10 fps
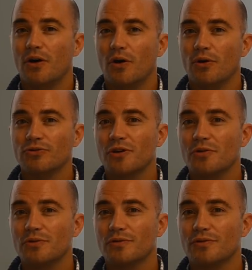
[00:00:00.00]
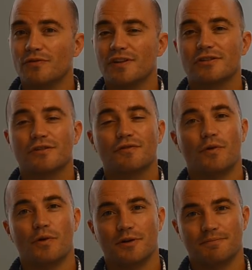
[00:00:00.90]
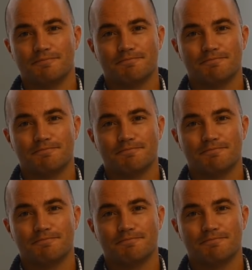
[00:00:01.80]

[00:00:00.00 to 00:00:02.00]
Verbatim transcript: Also, visit the forum.